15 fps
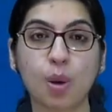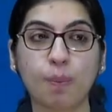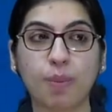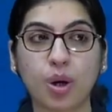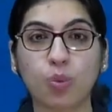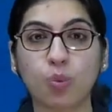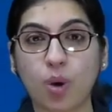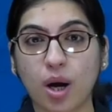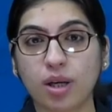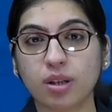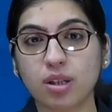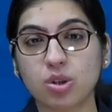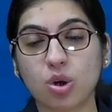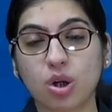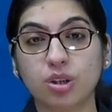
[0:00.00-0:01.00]
But one
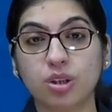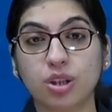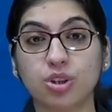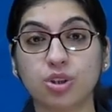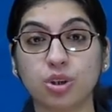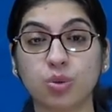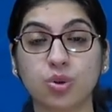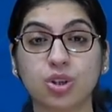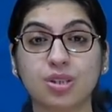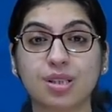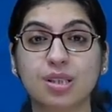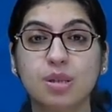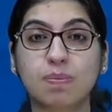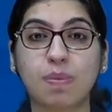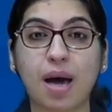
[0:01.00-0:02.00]
consolidation which is
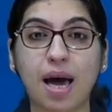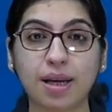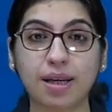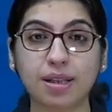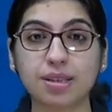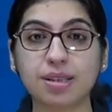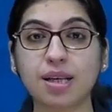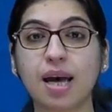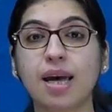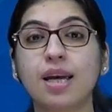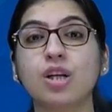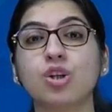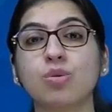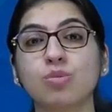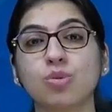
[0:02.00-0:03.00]

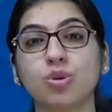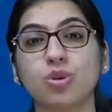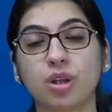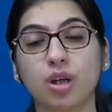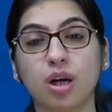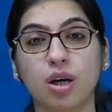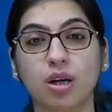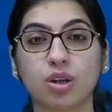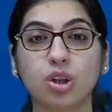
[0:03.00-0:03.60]
expansile pneumonia,